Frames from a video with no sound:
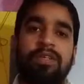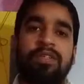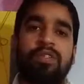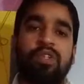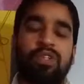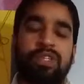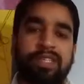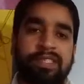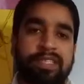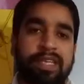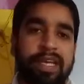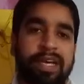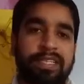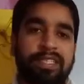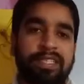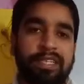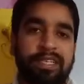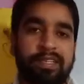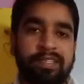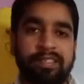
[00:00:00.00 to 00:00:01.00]
So this
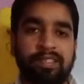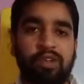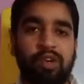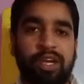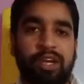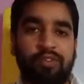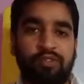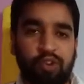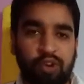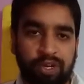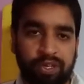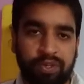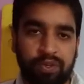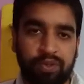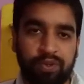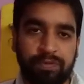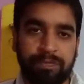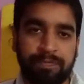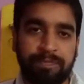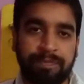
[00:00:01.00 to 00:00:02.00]
lecture is going for
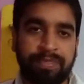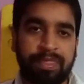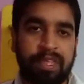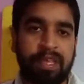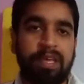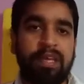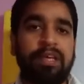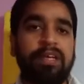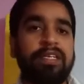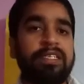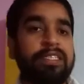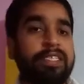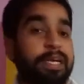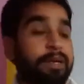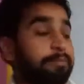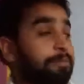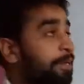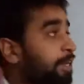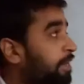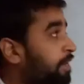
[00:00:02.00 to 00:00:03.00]
you.
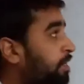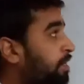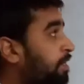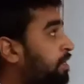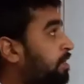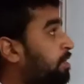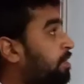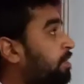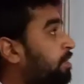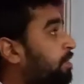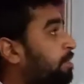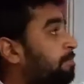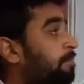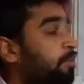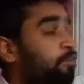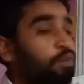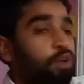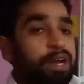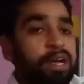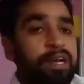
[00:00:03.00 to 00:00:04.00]
Chapter
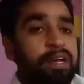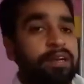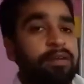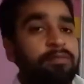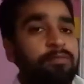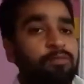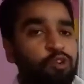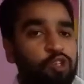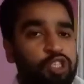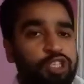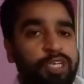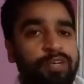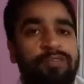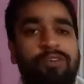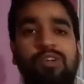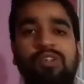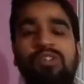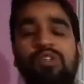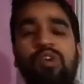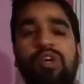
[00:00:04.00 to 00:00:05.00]
number 1, motion
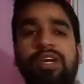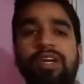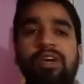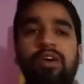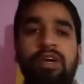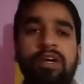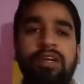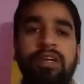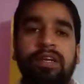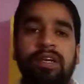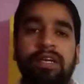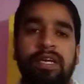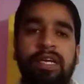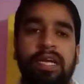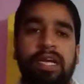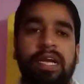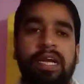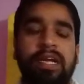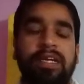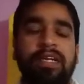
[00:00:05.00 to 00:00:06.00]
was going on
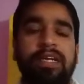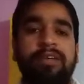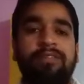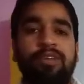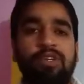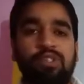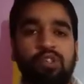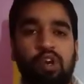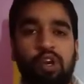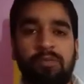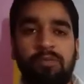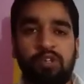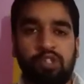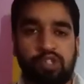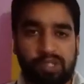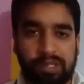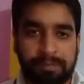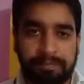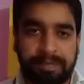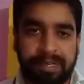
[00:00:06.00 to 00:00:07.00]
and it was
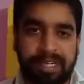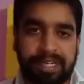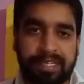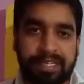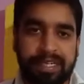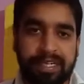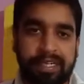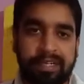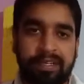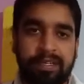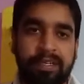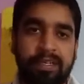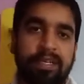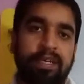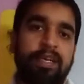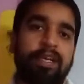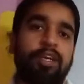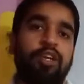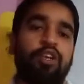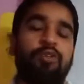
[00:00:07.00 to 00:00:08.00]
almost completed.
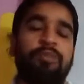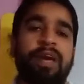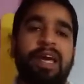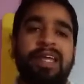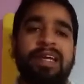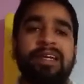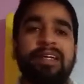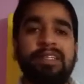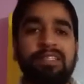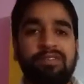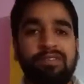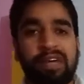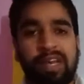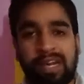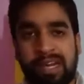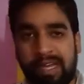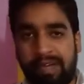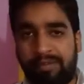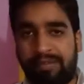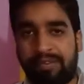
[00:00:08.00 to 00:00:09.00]
Numericals were
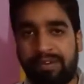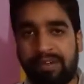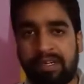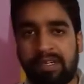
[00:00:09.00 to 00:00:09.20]
left.